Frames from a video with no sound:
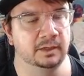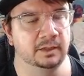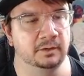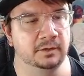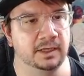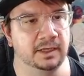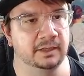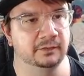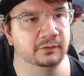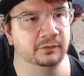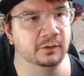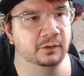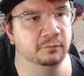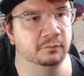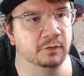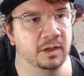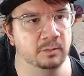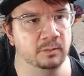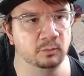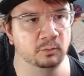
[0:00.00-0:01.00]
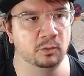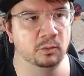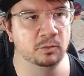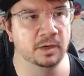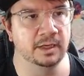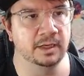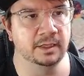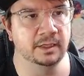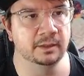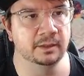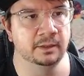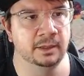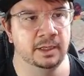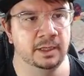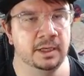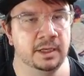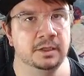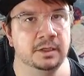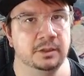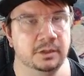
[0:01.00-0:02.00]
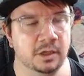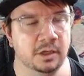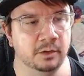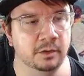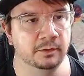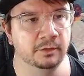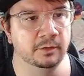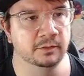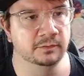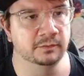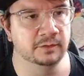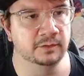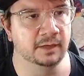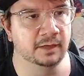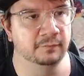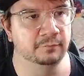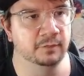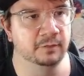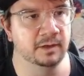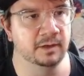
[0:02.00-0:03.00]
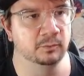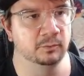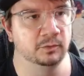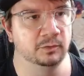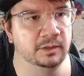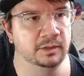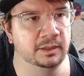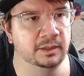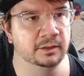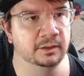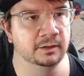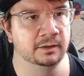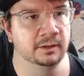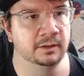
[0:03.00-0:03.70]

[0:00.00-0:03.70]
okay, is there a frame rule right here? No, there is not a frame rule here.